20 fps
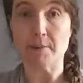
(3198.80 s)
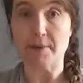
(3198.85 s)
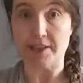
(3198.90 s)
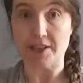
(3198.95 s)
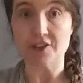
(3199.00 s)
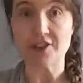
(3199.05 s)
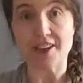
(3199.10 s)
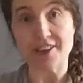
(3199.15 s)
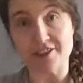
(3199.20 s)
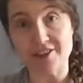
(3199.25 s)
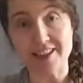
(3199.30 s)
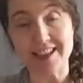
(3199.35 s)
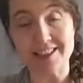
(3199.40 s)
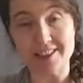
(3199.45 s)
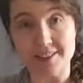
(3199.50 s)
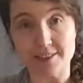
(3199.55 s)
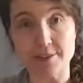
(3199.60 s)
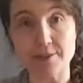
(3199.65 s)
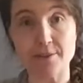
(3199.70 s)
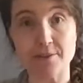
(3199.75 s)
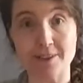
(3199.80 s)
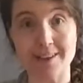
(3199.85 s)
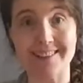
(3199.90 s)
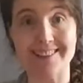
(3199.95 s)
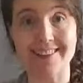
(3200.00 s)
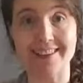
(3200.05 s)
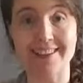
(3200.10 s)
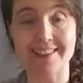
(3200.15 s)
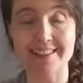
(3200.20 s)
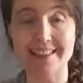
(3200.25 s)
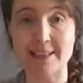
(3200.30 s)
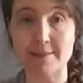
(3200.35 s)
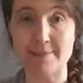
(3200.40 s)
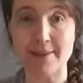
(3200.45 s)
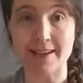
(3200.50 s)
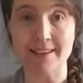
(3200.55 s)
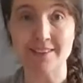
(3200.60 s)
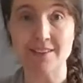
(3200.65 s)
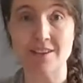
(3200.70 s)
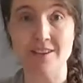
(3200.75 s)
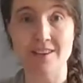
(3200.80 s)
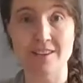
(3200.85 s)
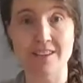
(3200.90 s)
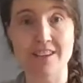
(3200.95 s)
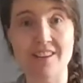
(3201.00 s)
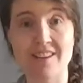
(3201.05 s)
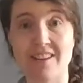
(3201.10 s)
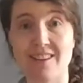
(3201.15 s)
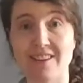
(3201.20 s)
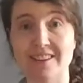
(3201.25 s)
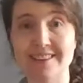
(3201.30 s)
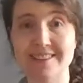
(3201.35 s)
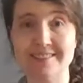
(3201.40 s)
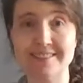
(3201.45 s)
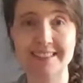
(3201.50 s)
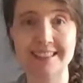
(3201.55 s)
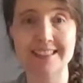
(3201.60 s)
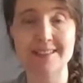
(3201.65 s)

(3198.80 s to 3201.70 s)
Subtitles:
to change that soon. I'd like to get back to Hong Kong.